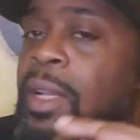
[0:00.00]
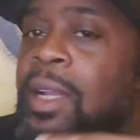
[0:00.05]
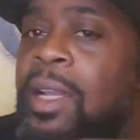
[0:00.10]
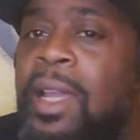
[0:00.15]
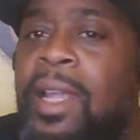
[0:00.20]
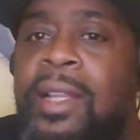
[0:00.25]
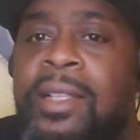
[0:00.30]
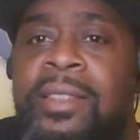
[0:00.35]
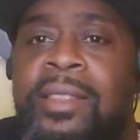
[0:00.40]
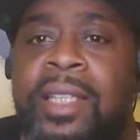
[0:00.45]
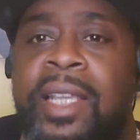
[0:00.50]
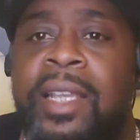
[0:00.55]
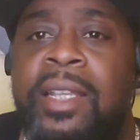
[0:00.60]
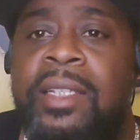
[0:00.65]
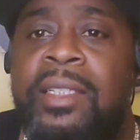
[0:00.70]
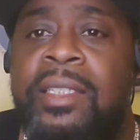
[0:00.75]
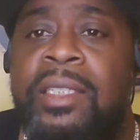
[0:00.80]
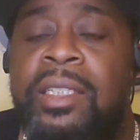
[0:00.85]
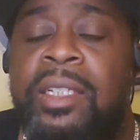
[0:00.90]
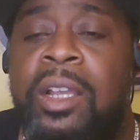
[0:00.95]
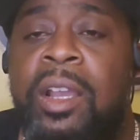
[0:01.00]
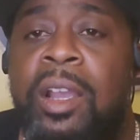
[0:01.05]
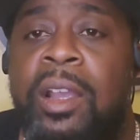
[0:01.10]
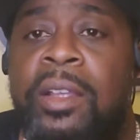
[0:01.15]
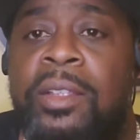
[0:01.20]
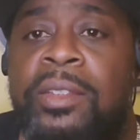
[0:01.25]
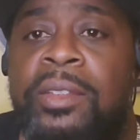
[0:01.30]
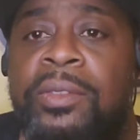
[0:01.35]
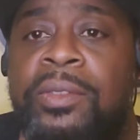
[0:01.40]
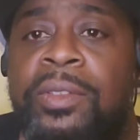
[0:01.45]
Gotta say, this
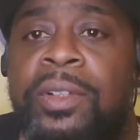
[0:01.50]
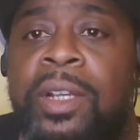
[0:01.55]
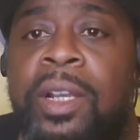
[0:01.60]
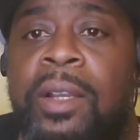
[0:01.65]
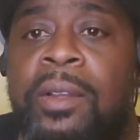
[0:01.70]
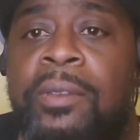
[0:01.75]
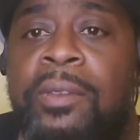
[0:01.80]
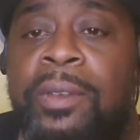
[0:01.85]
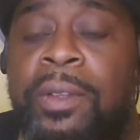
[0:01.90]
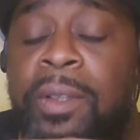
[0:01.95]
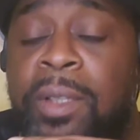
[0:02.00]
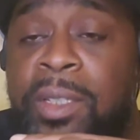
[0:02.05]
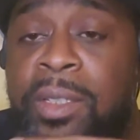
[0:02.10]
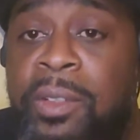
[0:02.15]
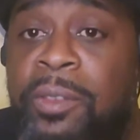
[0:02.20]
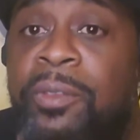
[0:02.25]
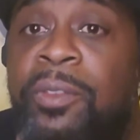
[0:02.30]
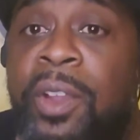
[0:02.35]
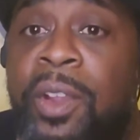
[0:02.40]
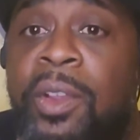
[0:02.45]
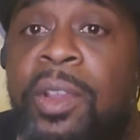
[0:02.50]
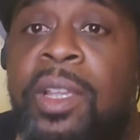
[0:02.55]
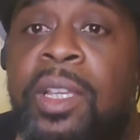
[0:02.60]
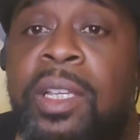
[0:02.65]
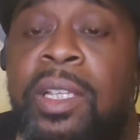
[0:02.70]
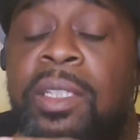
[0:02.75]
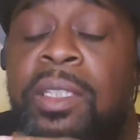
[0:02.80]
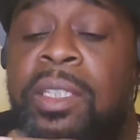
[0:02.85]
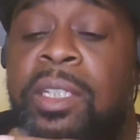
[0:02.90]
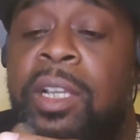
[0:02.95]
cigar is a, is a very
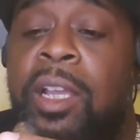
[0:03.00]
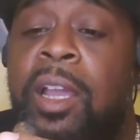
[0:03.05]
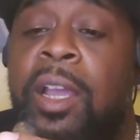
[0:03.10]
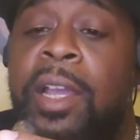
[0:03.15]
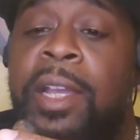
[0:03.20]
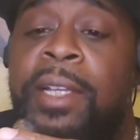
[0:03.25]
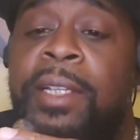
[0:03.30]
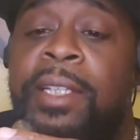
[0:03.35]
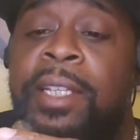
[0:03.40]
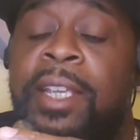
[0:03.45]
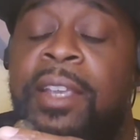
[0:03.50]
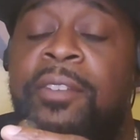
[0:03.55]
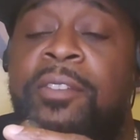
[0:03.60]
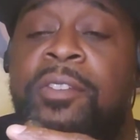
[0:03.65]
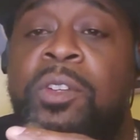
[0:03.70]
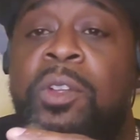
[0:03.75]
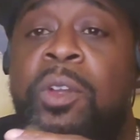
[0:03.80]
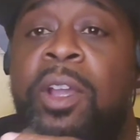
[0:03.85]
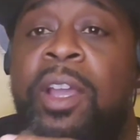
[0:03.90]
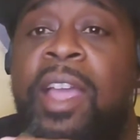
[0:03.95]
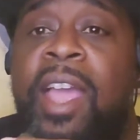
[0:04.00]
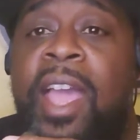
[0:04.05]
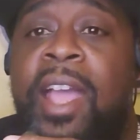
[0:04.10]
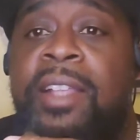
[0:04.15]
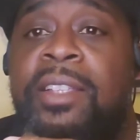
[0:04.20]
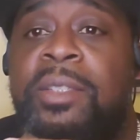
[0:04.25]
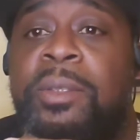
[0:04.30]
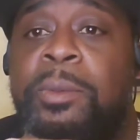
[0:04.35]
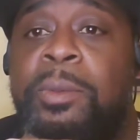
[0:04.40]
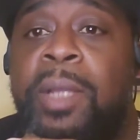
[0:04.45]
good cigar, even though I
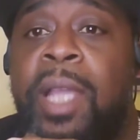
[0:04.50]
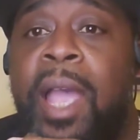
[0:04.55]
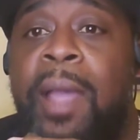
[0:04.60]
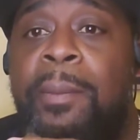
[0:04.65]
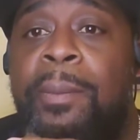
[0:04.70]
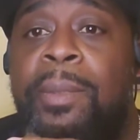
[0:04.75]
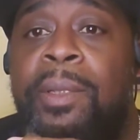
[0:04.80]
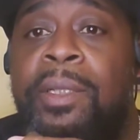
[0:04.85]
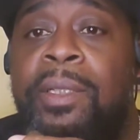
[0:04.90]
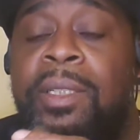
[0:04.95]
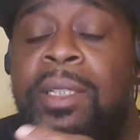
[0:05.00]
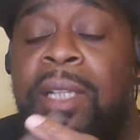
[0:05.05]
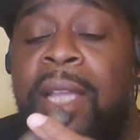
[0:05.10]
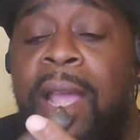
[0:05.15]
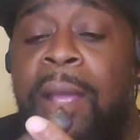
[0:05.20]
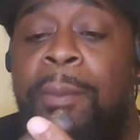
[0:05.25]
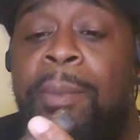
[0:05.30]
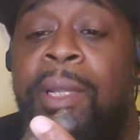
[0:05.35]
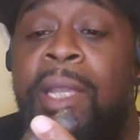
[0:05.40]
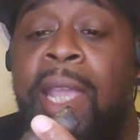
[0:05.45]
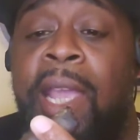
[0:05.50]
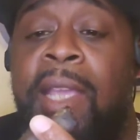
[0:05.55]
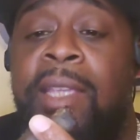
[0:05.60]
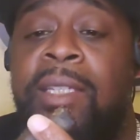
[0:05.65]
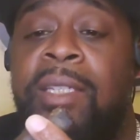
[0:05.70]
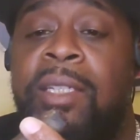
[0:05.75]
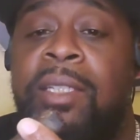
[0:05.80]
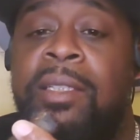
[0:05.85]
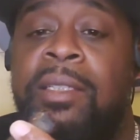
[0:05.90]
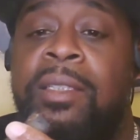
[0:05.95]
had some compl
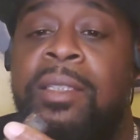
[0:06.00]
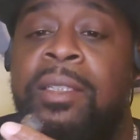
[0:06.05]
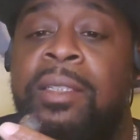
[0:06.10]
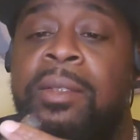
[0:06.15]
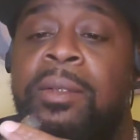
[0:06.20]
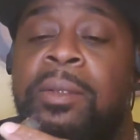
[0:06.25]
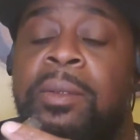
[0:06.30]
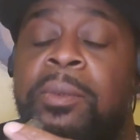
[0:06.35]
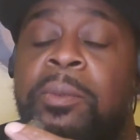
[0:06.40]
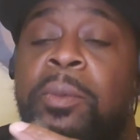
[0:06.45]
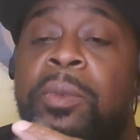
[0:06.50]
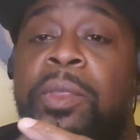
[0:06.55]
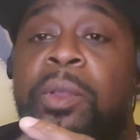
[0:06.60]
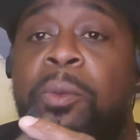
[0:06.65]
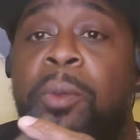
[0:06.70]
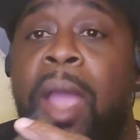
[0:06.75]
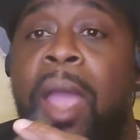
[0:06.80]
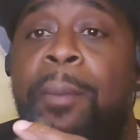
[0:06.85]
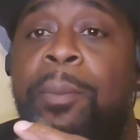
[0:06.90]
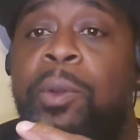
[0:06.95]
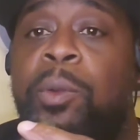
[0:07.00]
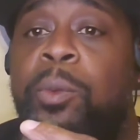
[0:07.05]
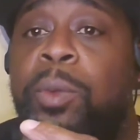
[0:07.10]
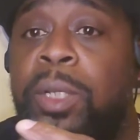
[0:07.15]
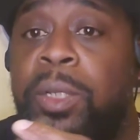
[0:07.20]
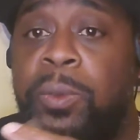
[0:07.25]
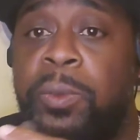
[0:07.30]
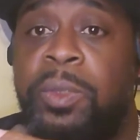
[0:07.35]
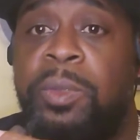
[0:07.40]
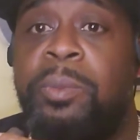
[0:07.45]
complications with the wrapper,
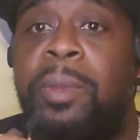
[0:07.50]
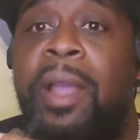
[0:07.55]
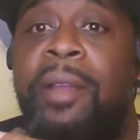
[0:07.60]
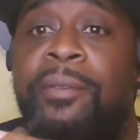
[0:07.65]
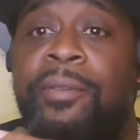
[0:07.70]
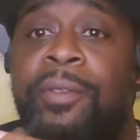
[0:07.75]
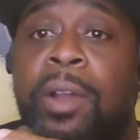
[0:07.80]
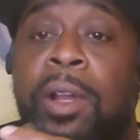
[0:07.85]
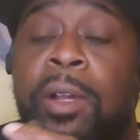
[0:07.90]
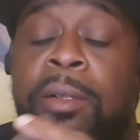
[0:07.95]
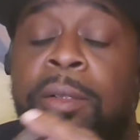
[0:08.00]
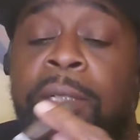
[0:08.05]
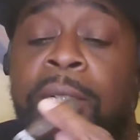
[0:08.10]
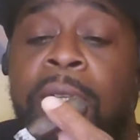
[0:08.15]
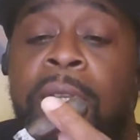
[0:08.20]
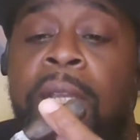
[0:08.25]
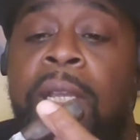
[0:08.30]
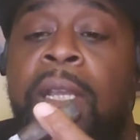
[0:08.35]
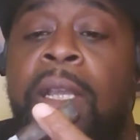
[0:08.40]
which was my fault.